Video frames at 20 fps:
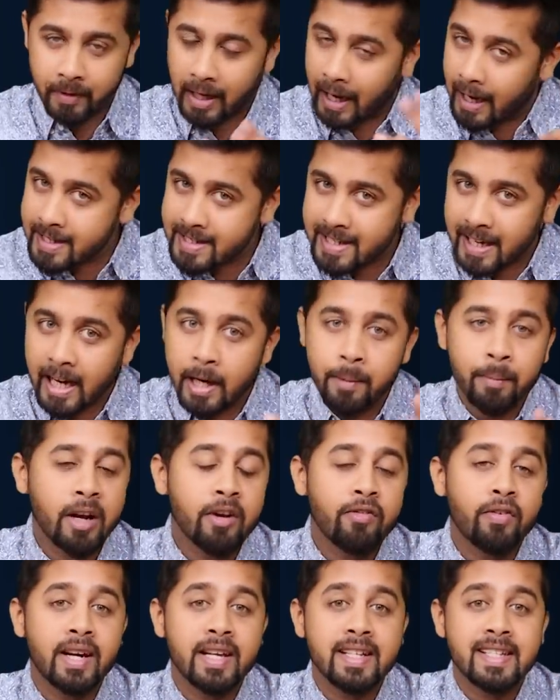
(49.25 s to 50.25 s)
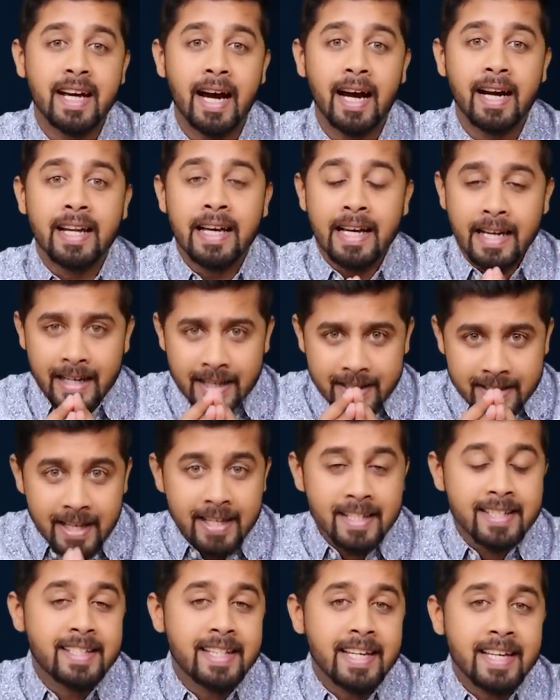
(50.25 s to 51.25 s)
And second benefit is that
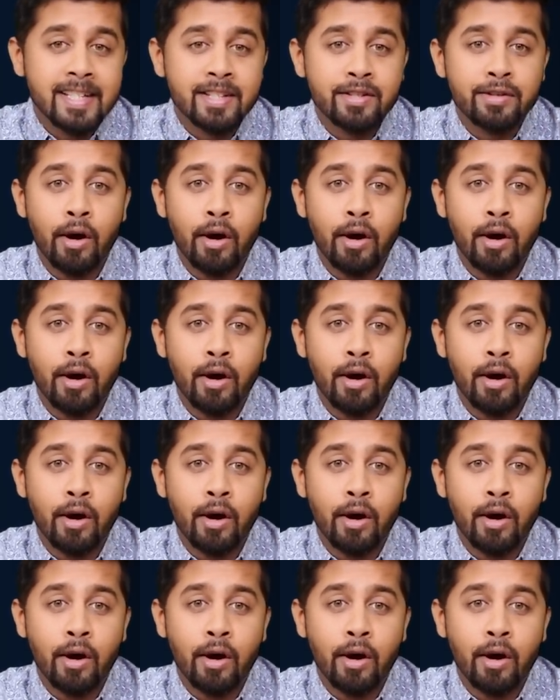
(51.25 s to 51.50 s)
since these